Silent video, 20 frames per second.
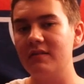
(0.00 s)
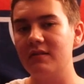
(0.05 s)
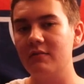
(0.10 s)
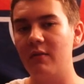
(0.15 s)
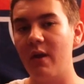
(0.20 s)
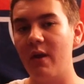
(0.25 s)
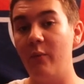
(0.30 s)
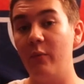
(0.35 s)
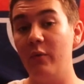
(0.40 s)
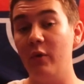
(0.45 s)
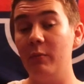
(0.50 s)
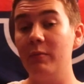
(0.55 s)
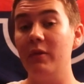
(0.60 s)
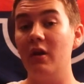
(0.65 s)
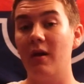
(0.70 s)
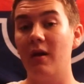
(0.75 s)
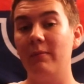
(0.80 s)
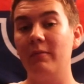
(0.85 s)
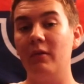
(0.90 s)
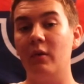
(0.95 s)
so I will be
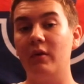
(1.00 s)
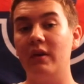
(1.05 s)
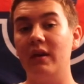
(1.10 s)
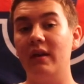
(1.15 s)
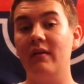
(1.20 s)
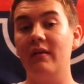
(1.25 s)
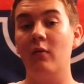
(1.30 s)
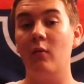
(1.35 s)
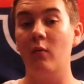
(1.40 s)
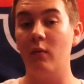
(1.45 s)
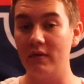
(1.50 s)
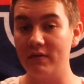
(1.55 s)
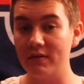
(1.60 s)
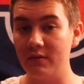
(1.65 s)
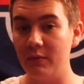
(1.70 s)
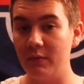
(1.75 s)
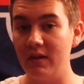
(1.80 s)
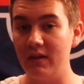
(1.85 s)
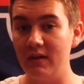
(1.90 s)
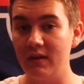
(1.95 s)
uploading once a
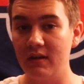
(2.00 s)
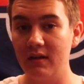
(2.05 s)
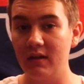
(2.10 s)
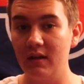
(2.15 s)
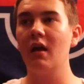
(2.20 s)
week.